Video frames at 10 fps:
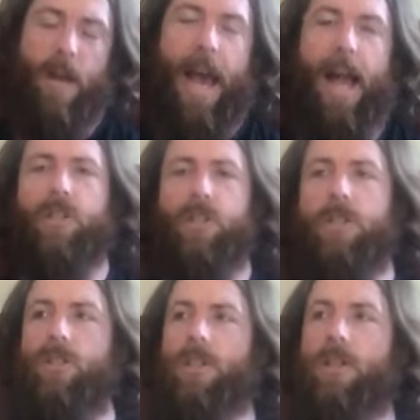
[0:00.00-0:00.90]
Actually,
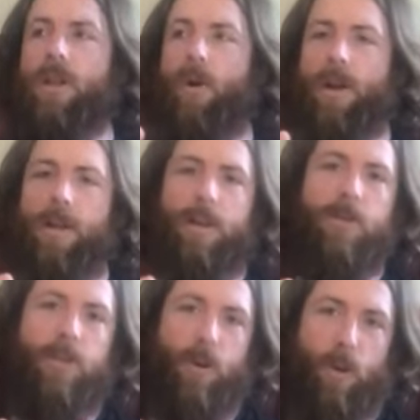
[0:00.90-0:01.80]
go onto
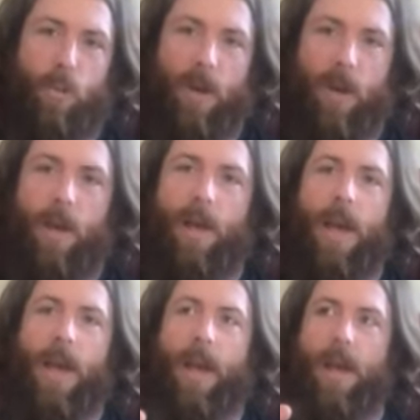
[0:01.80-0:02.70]
YouTube
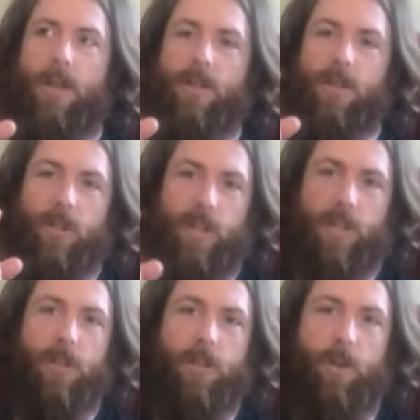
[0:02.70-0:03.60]
and
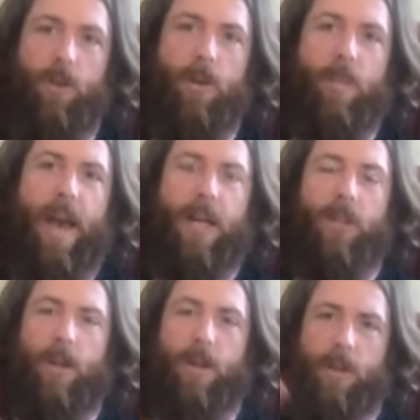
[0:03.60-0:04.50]
just Google Max
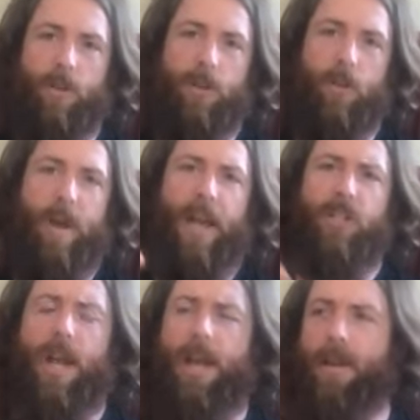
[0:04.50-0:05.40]

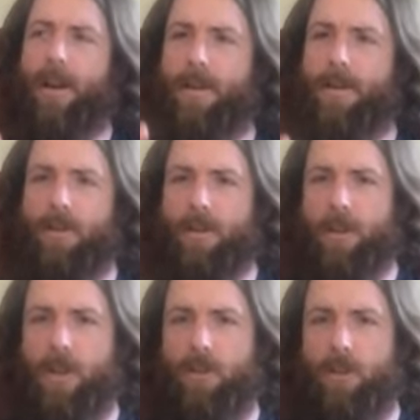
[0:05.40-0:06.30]
Shank on the
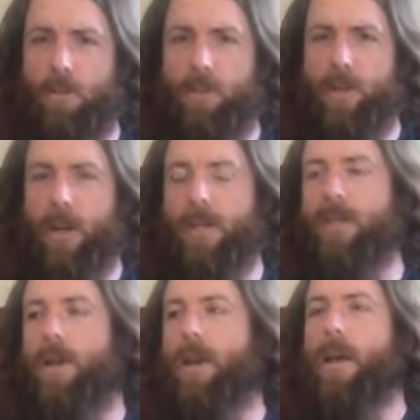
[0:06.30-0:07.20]
YouTube
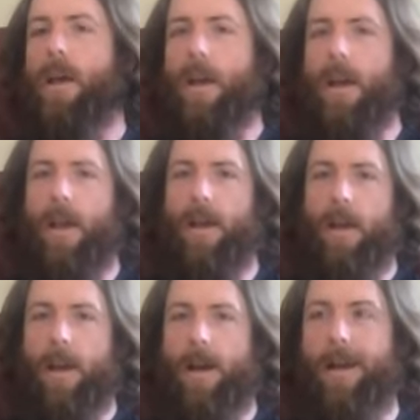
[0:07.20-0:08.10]
search. And
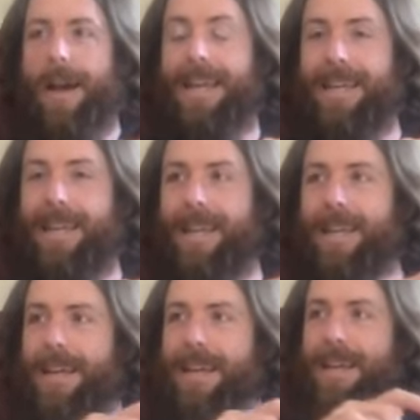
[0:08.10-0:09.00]
I did
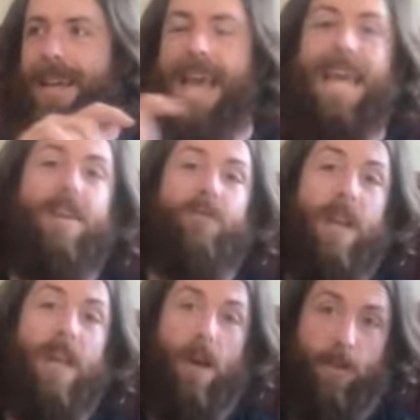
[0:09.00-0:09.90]
8
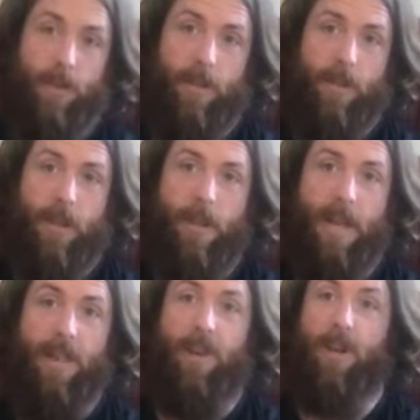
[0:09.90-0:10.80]
videos,
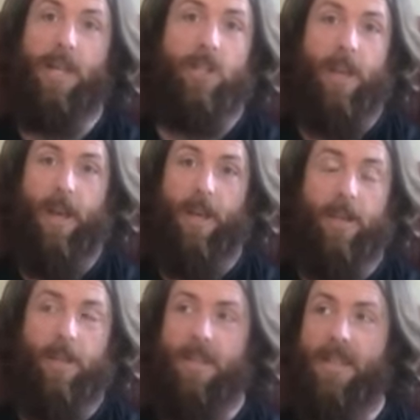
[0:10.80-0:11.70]
and they're each like
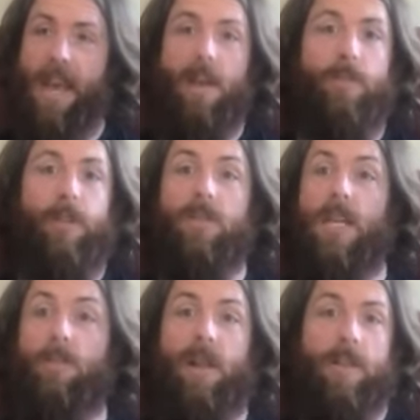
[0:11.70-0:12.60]
10 to
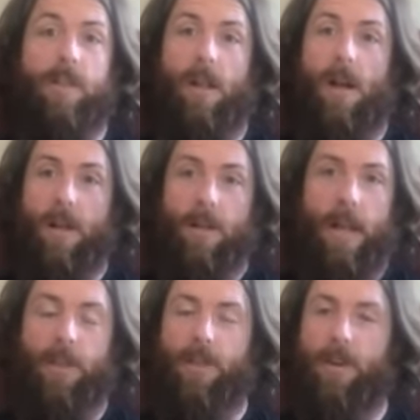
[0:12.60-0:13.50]
15 minutes long,
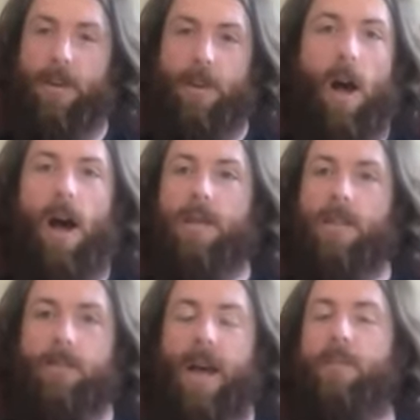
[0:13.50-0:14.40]
and they're
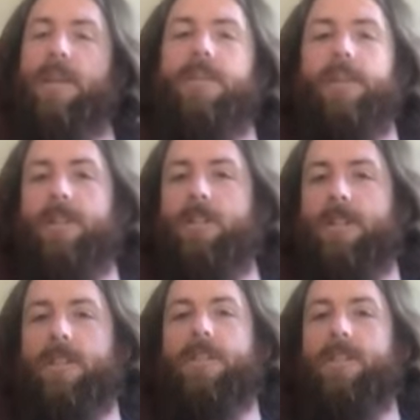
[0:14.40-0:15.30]
awesome. I basically
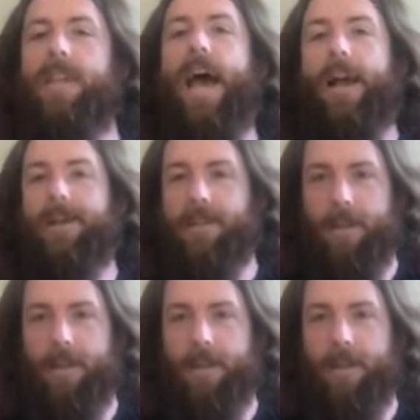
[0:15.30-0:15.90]
just stacked